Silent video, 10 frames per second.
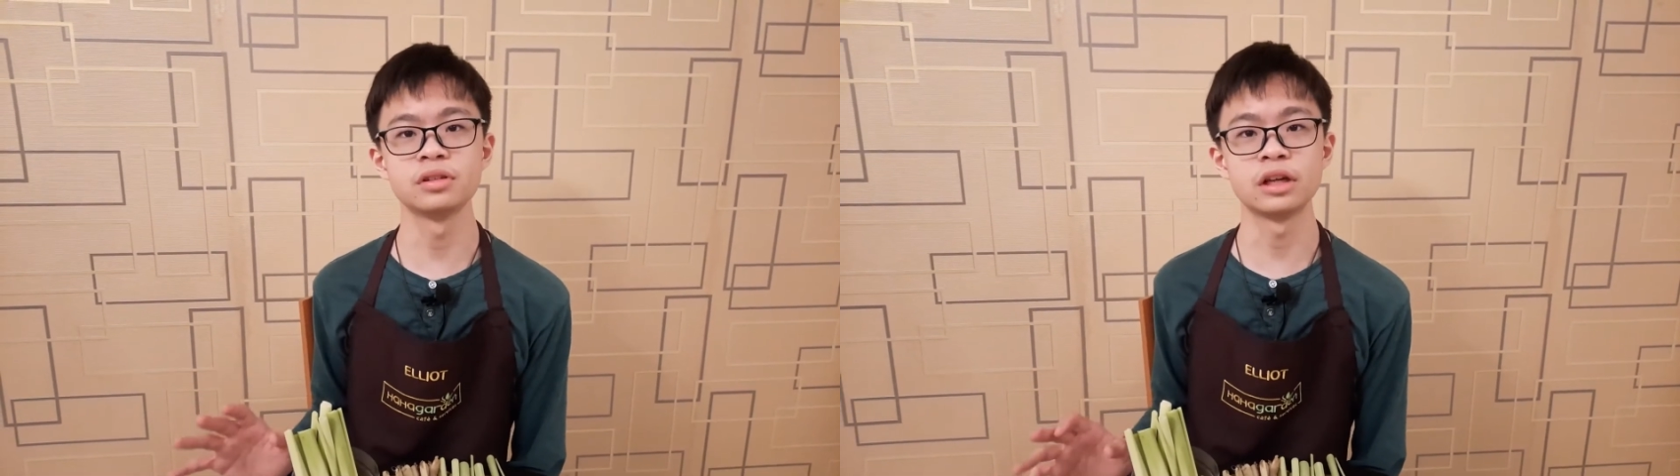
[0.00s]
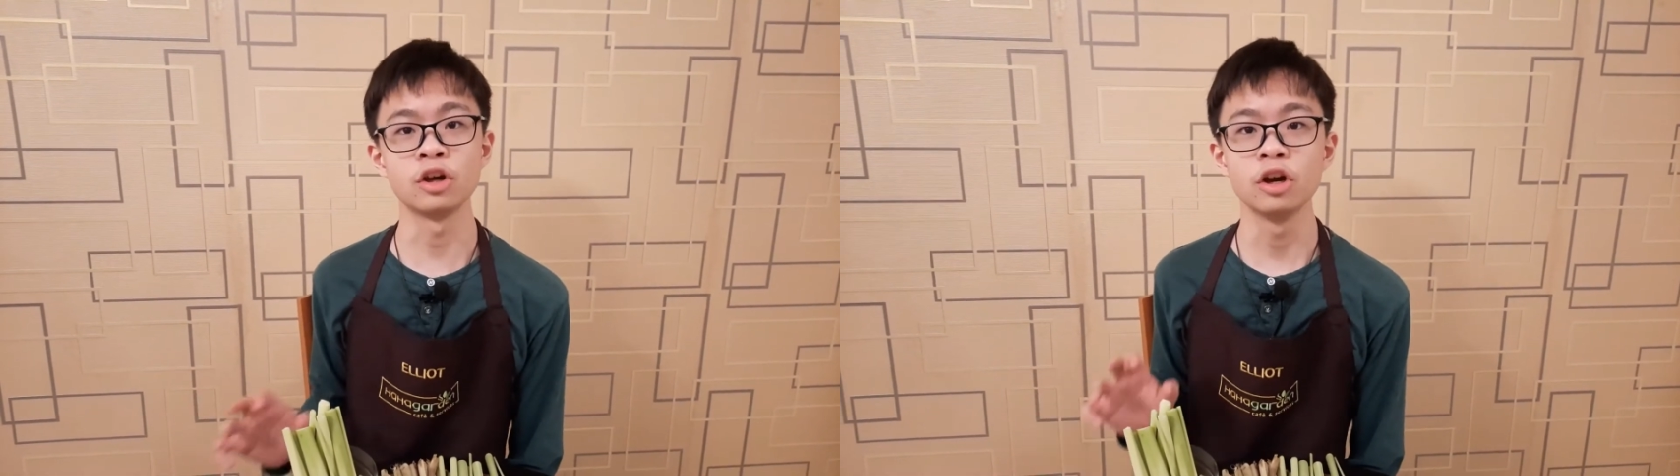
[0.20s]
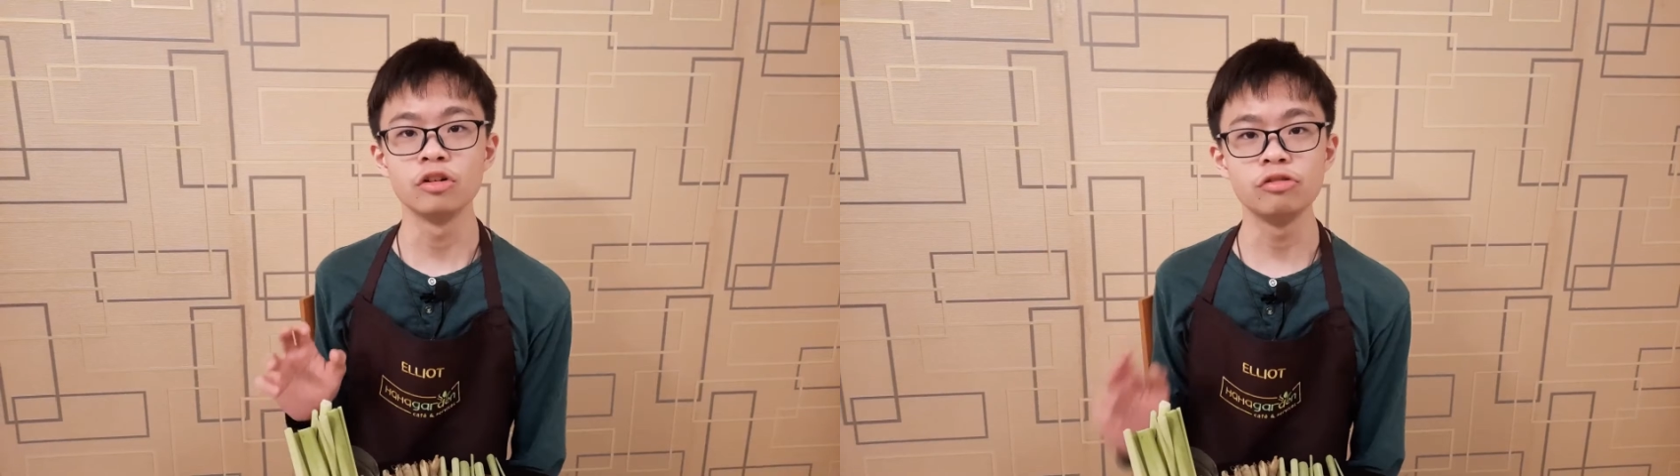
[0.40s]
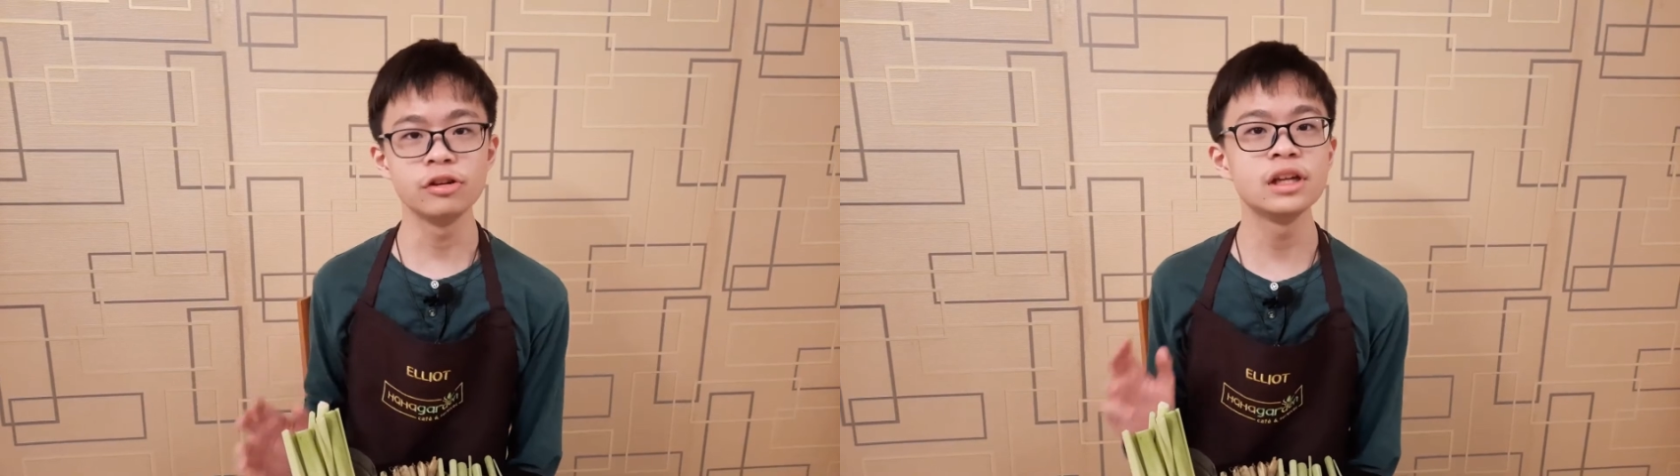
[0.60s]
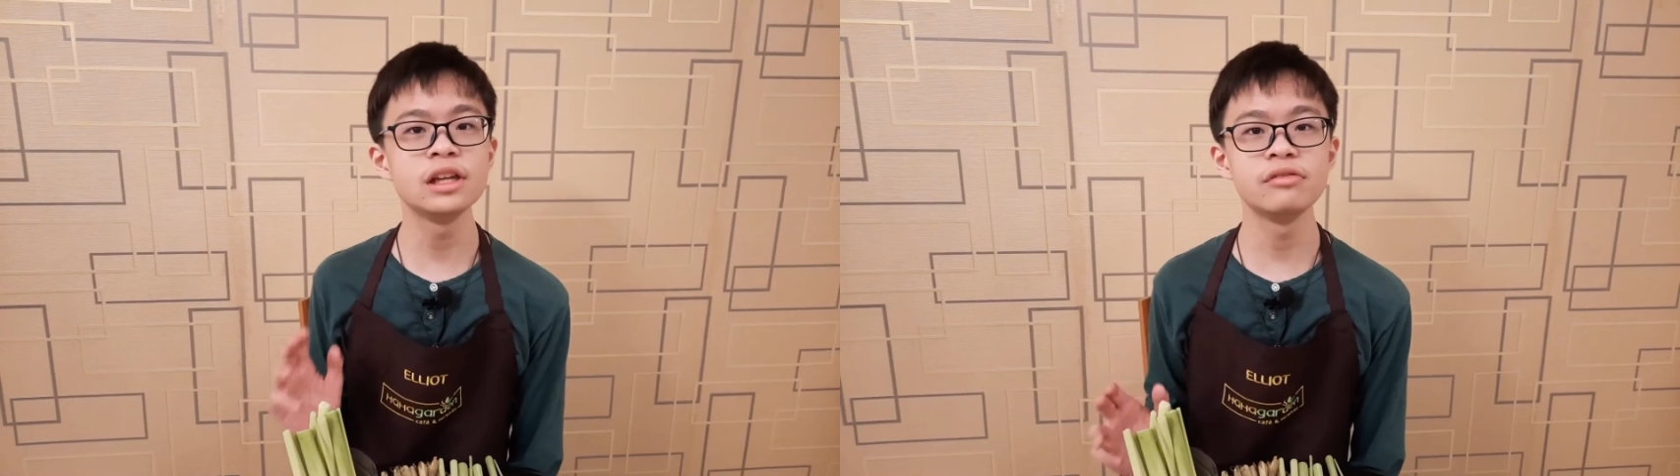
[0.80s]
like
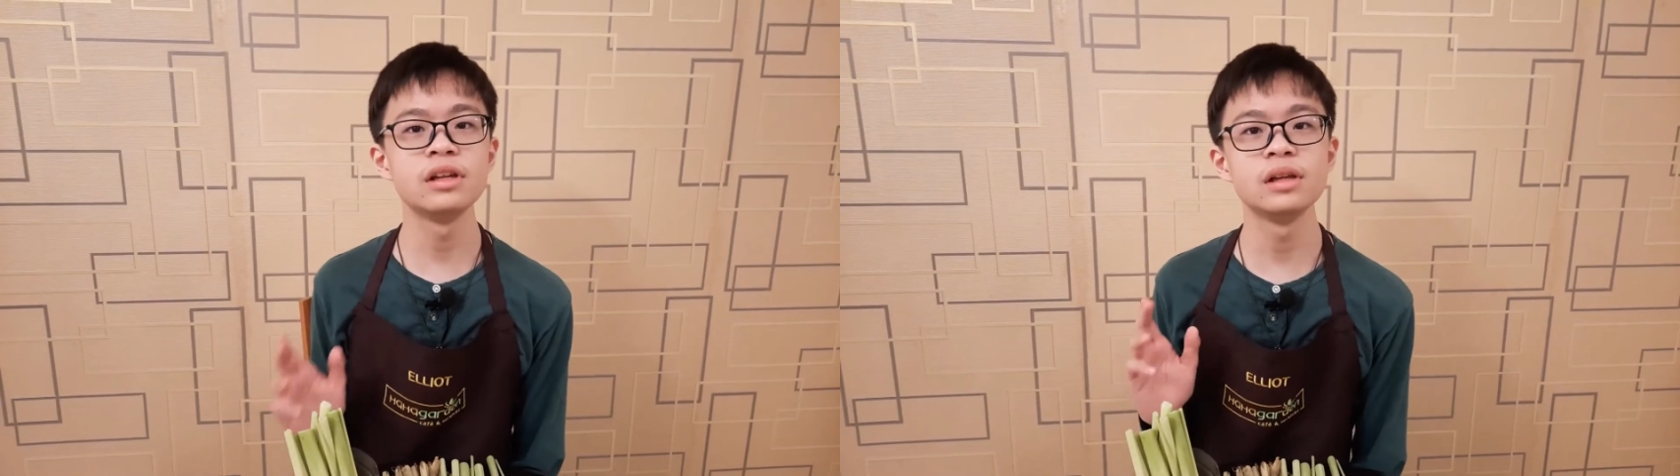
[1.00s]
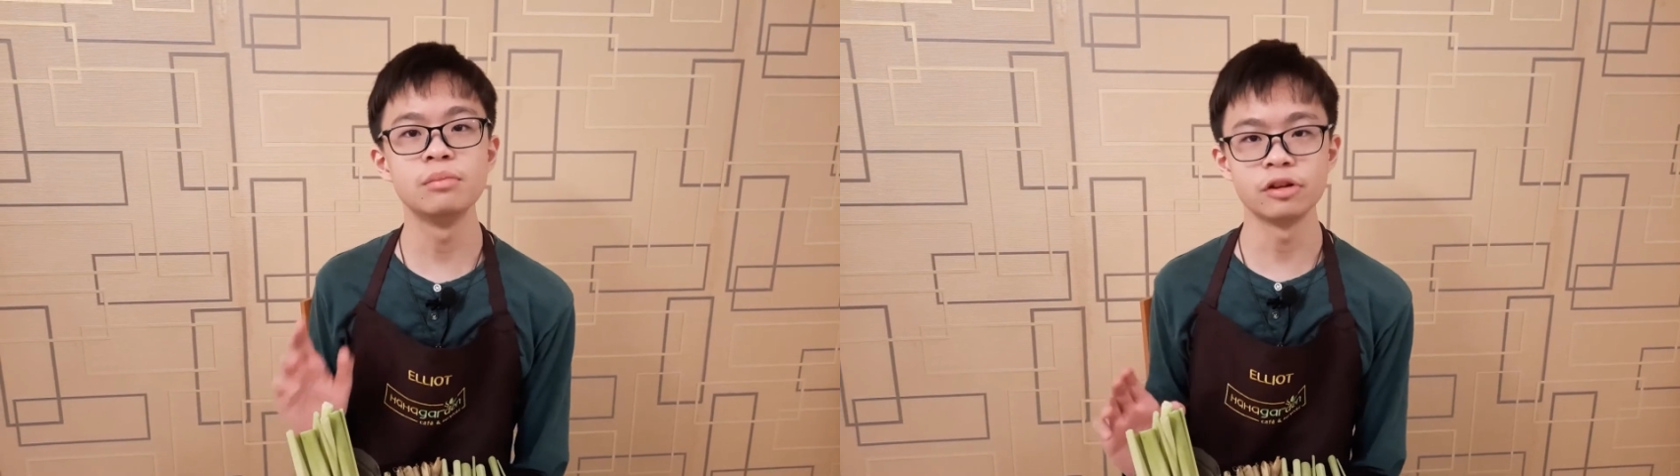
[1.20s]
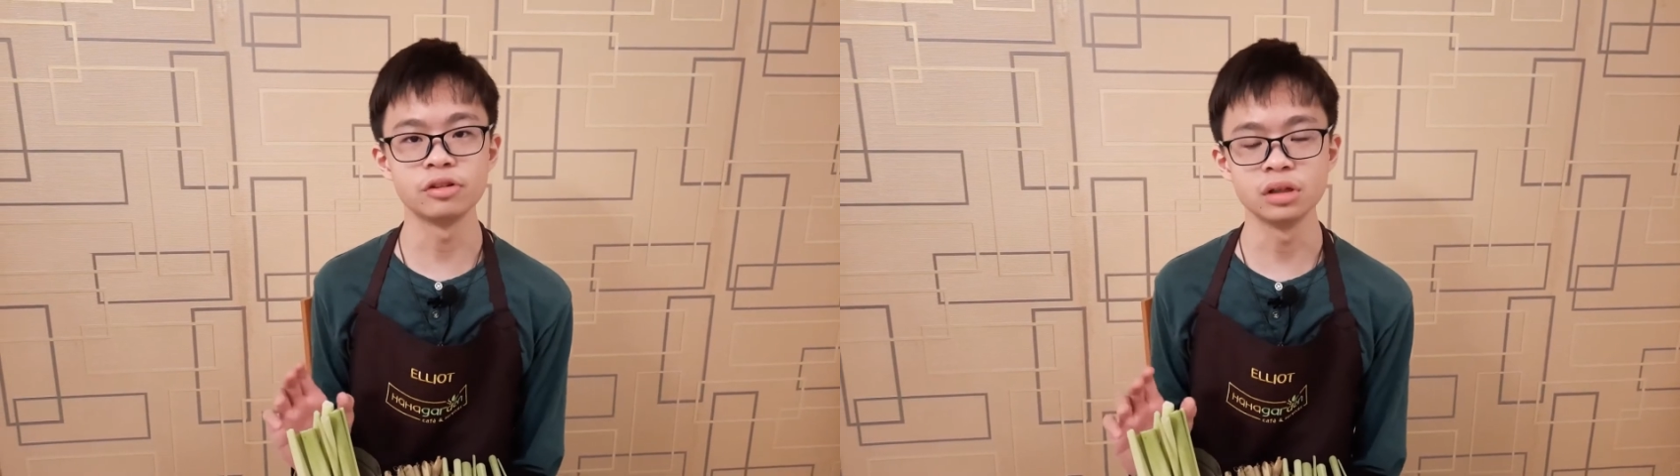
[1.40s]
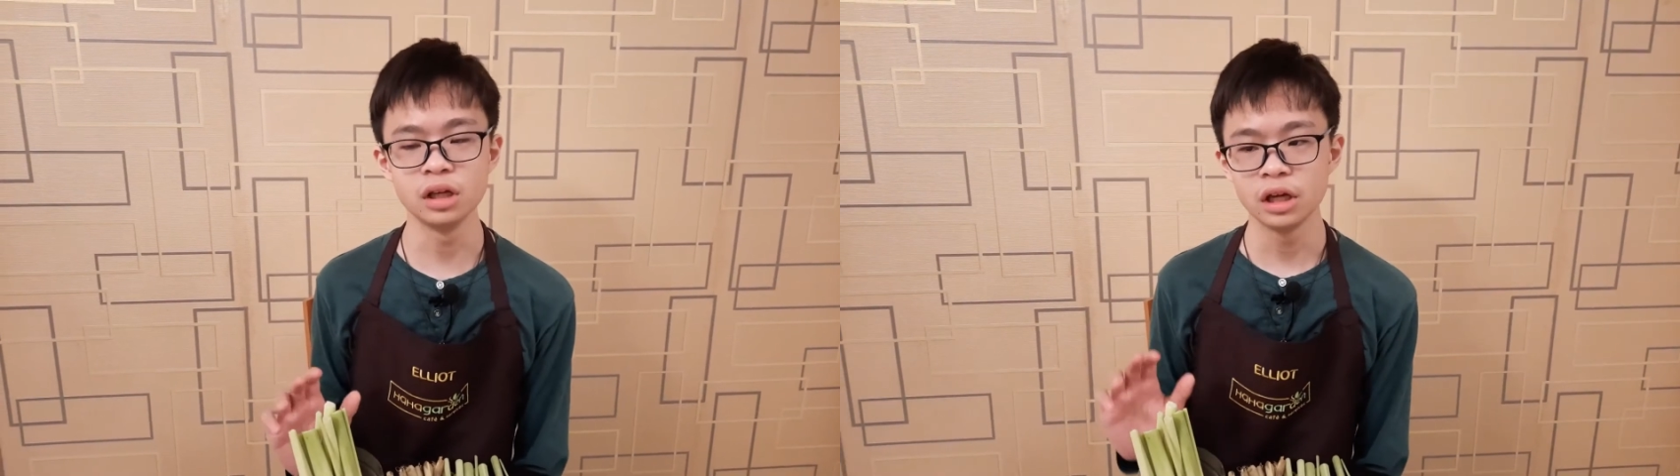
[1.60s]
really brittle.